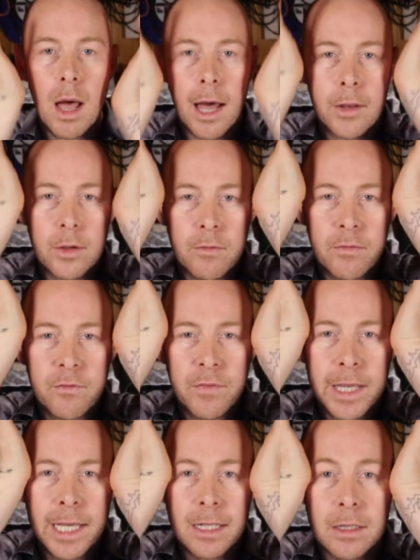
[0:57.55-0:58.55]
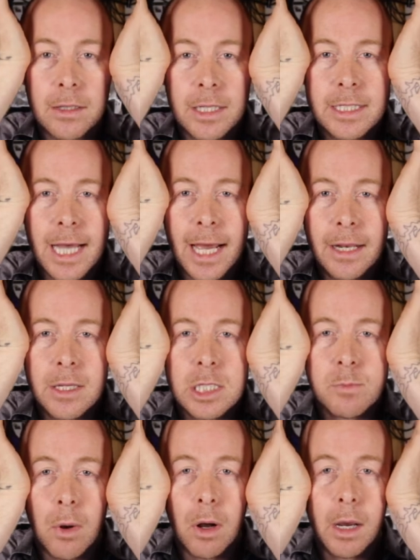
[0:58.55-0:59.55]
And you can feel the tender
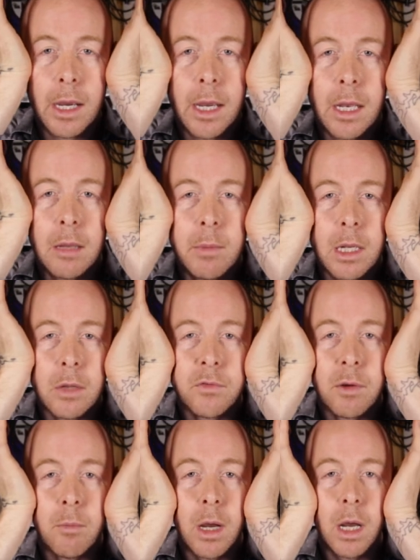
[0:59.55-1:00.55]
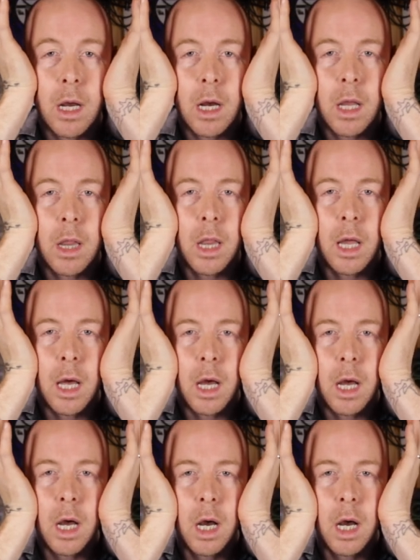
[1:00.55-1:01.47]
spot in the middle somewhere. There.